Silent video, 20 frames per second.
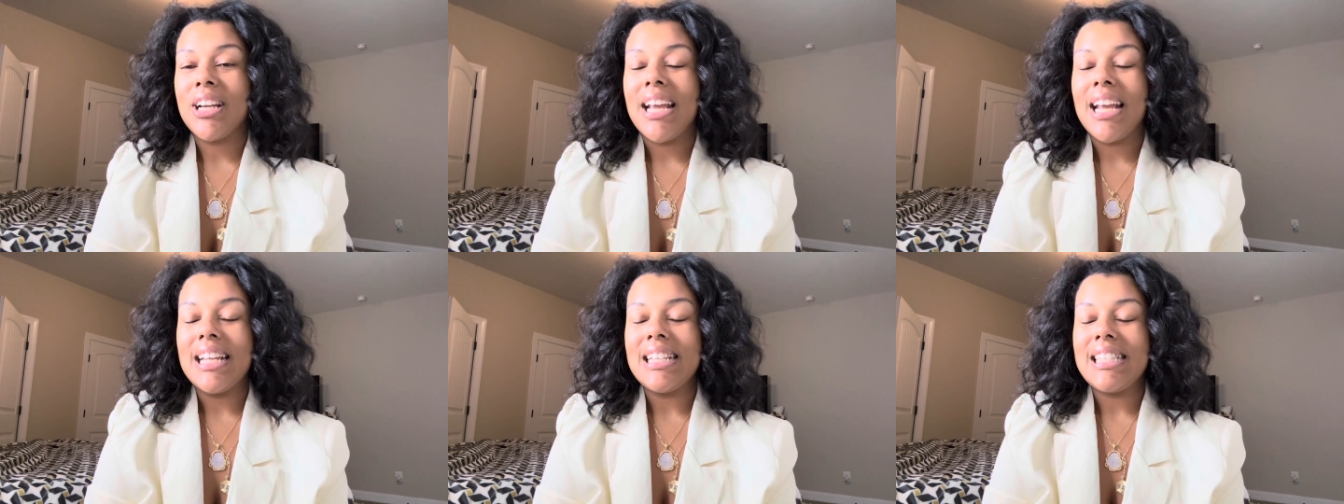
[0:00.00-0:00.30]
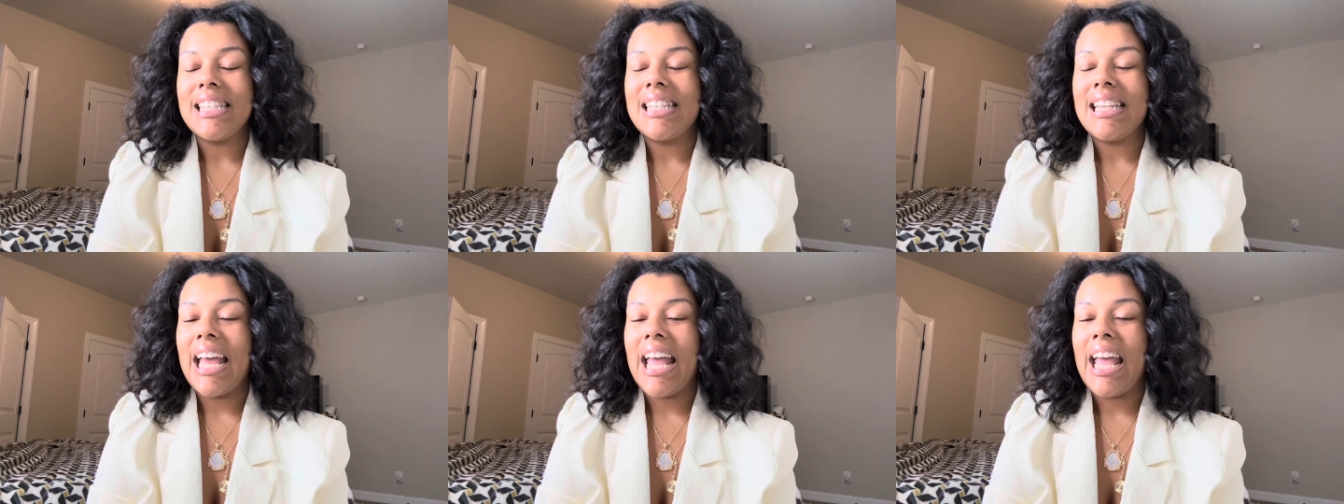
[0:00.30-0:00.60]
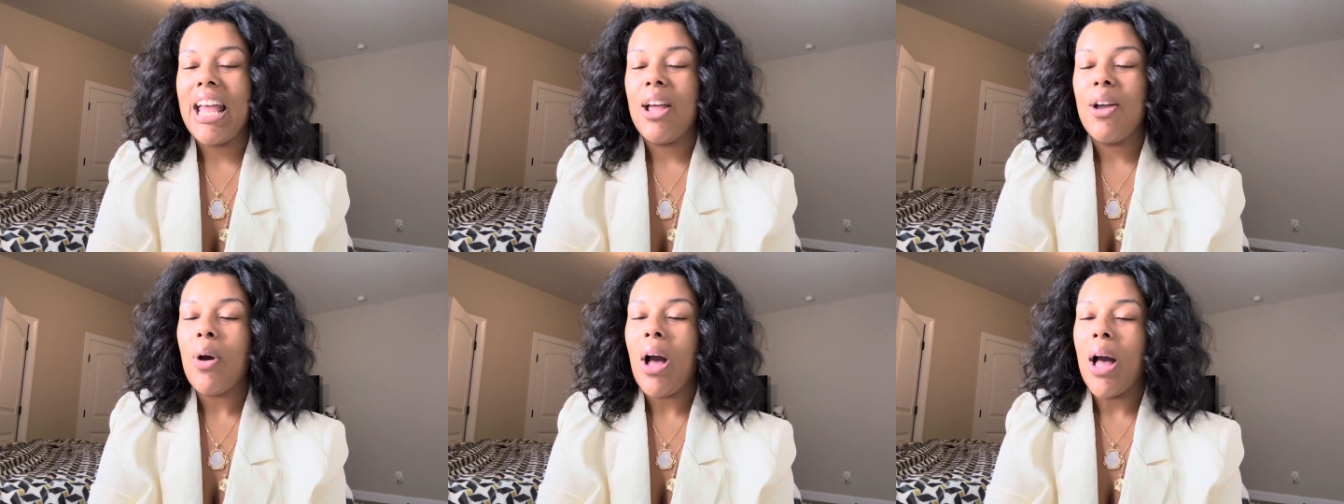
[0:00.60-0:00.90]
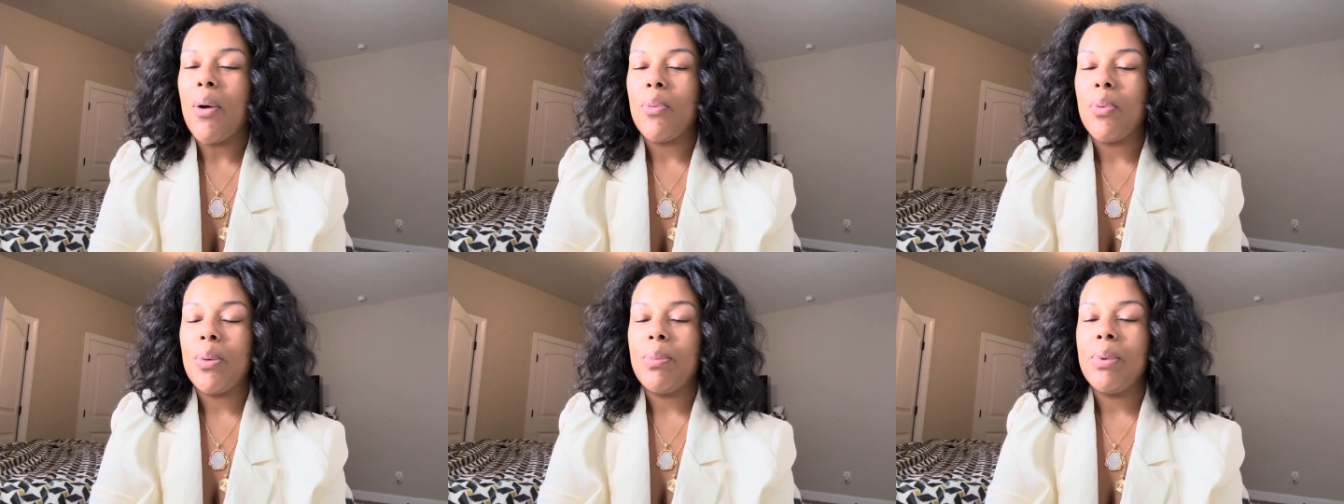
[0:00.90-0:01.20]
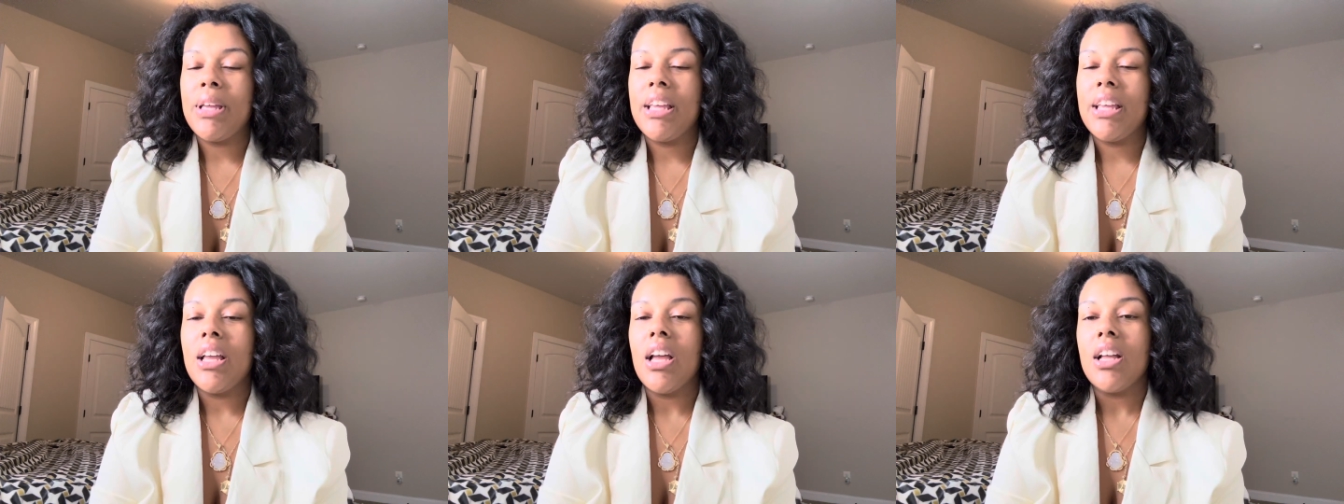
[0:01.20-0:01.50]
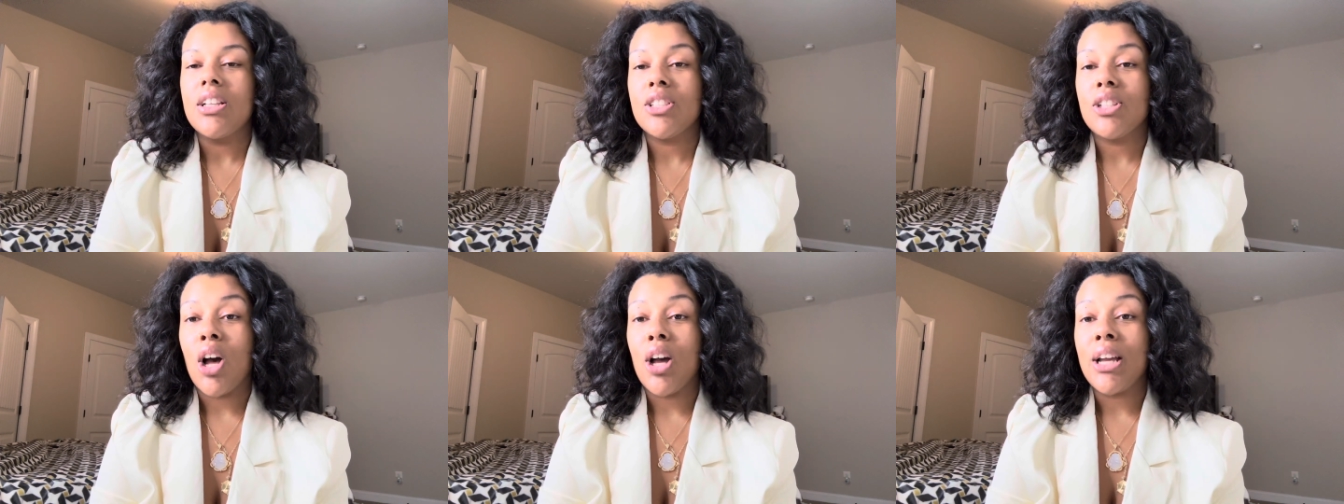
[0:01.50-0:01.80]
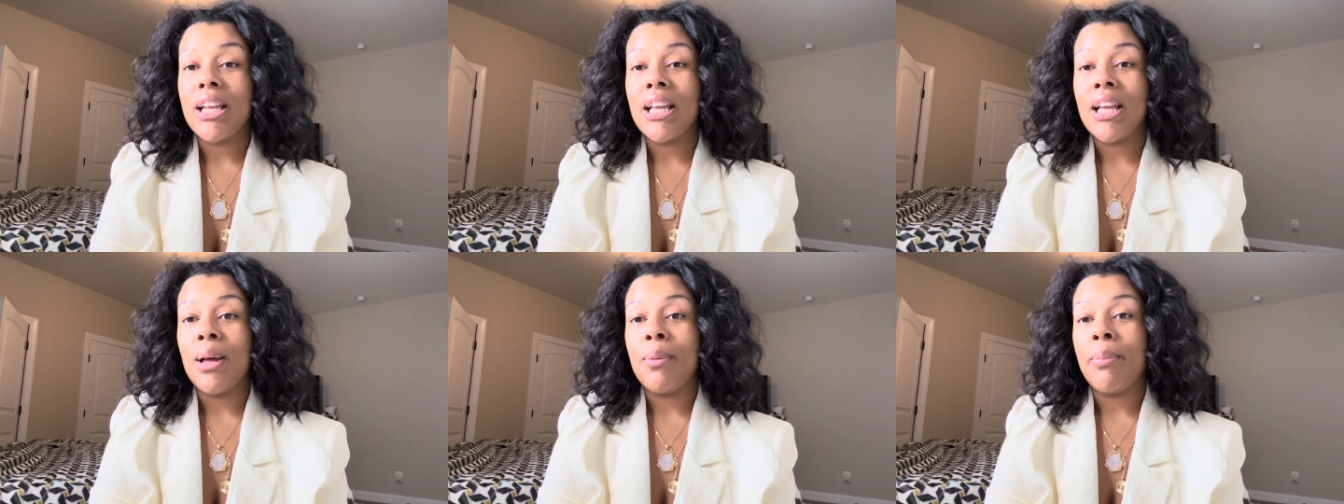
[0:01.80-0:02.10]
and today I will be
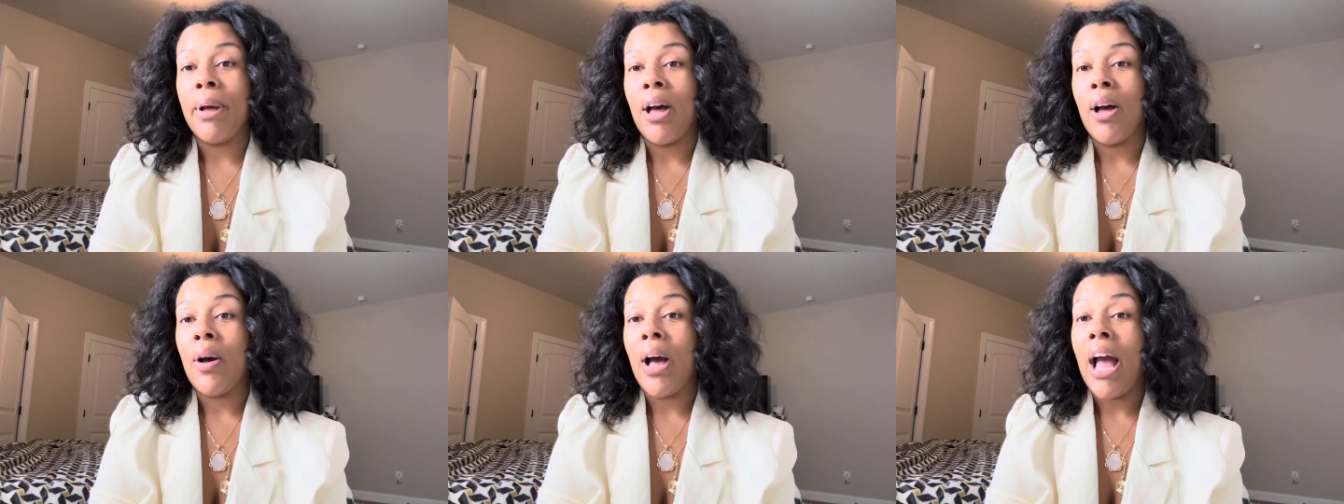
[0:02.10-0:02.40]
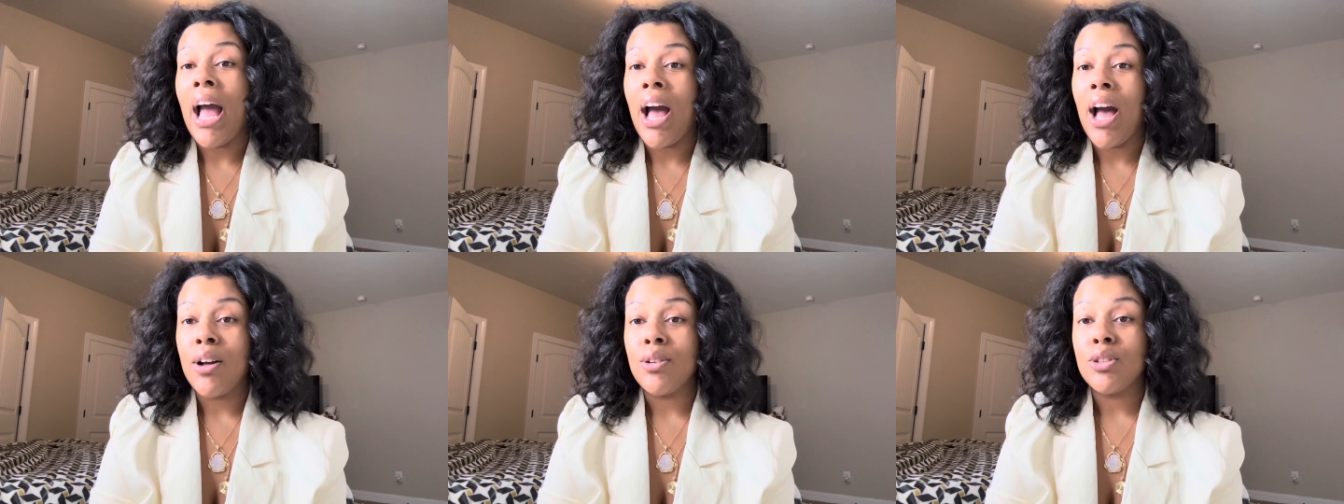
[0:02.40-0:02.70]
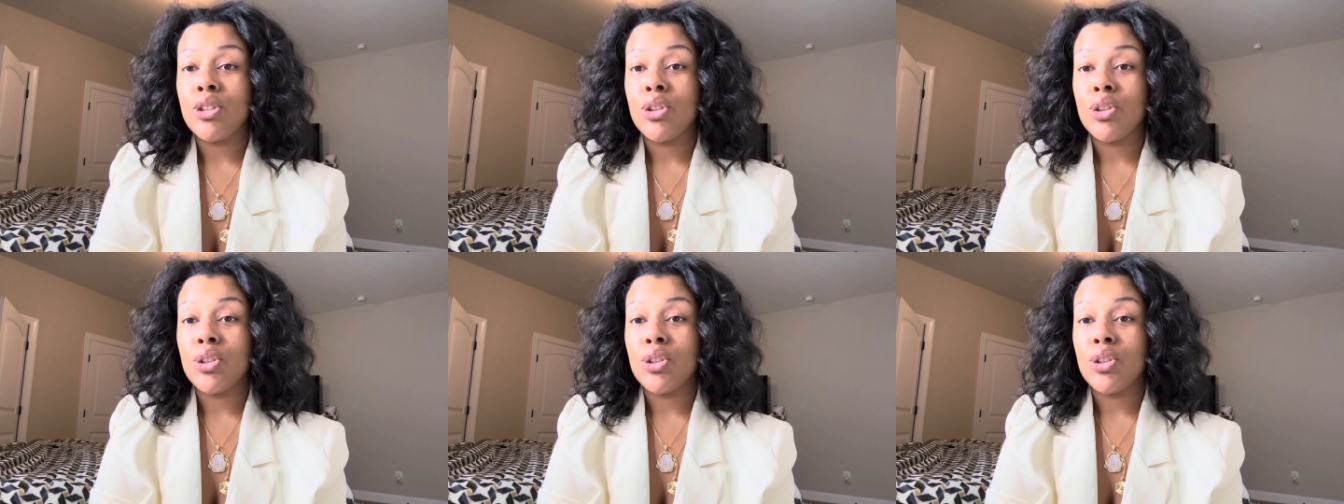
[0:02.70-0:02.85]
talking about how